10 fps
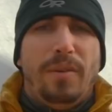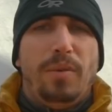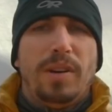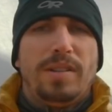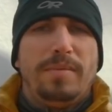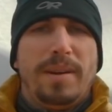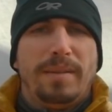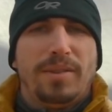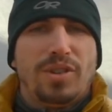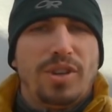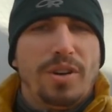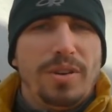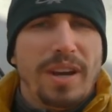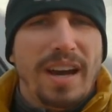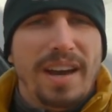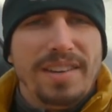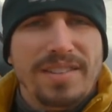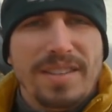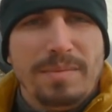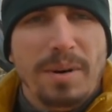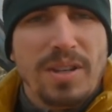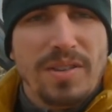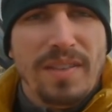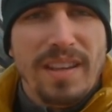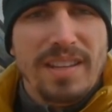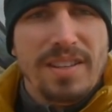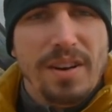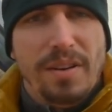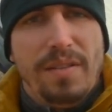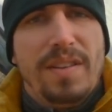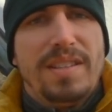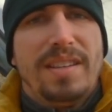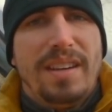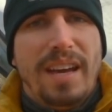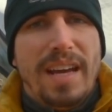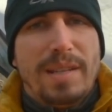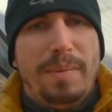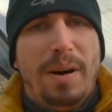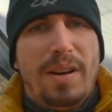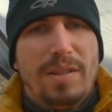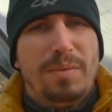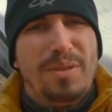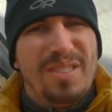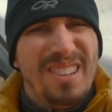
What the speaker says: I wanted to be able to show you guys as much of the interior of this tent as possible.